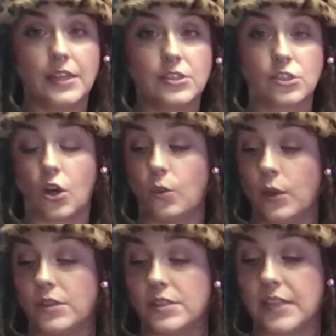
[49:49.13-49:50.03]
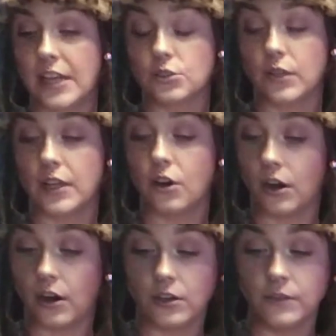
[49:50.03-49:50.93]
So we will schedule a
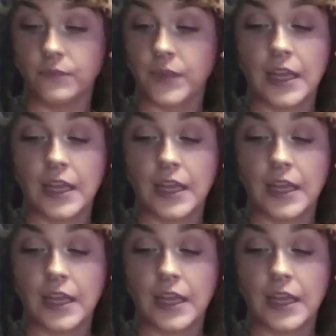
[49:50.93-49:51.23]
call,